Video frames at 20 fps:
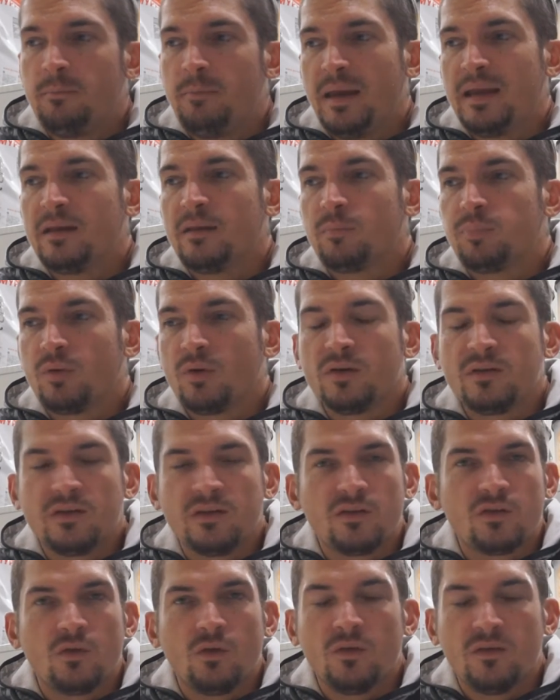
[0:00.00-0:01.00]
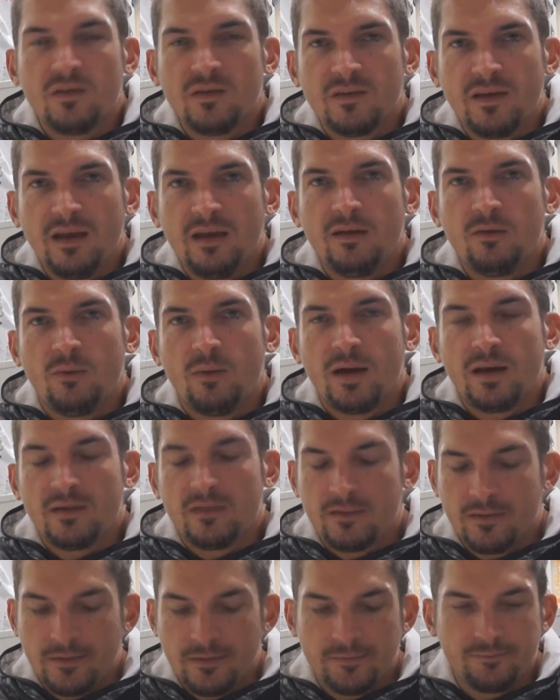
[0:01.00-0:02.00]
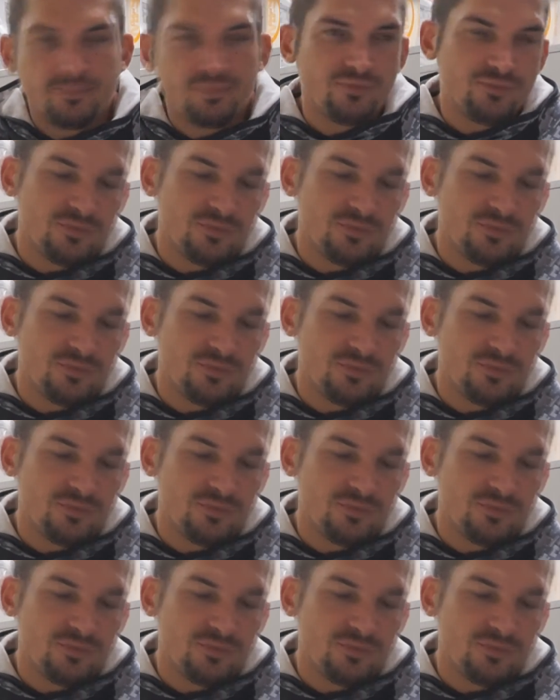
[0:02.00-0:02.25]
better protein sources anyway. So